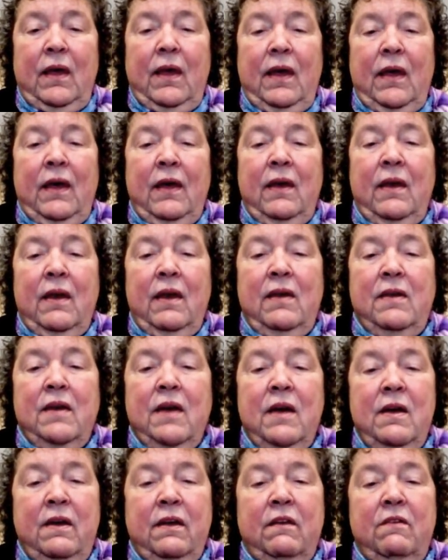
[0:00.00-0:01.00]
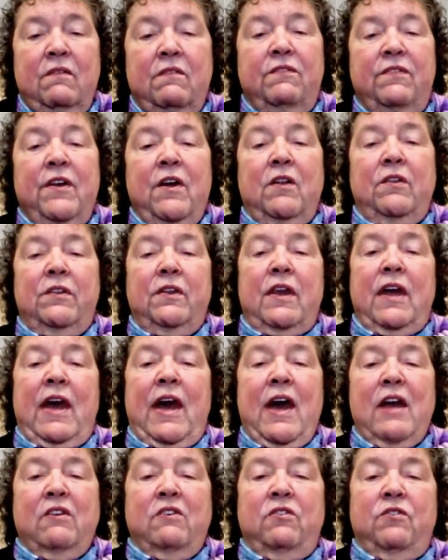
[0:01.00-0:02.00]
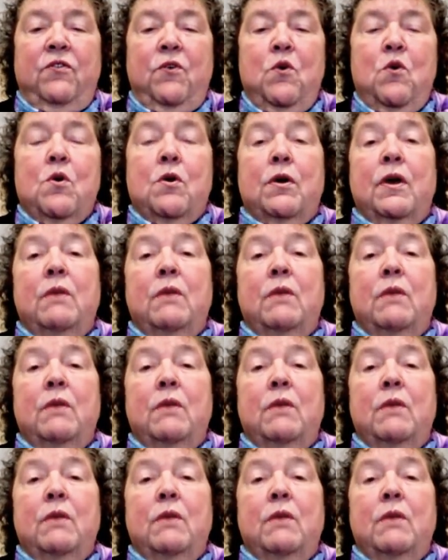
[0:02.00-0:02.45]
And Duncan felt that Acts 4